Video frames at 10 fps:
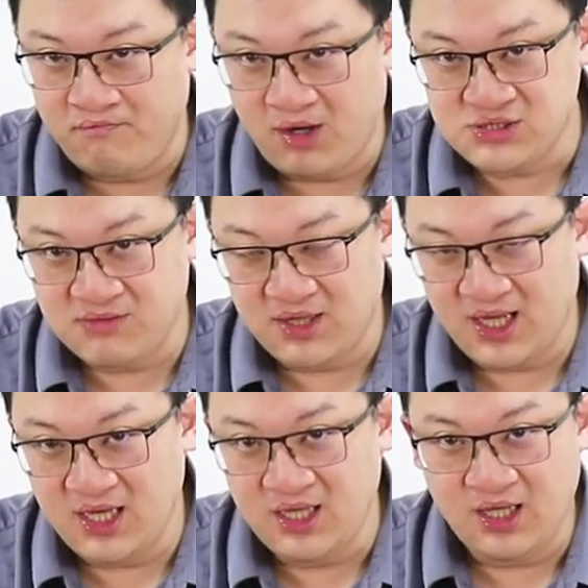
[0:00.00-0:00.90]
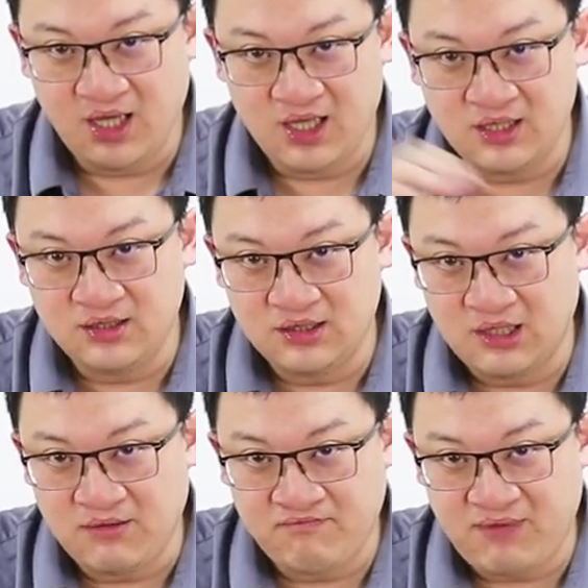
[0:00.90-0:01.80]
power supply and
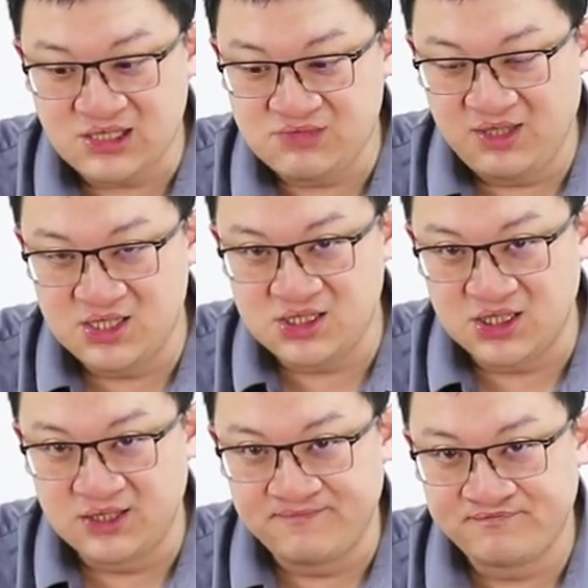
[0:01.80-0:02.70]
the box PC.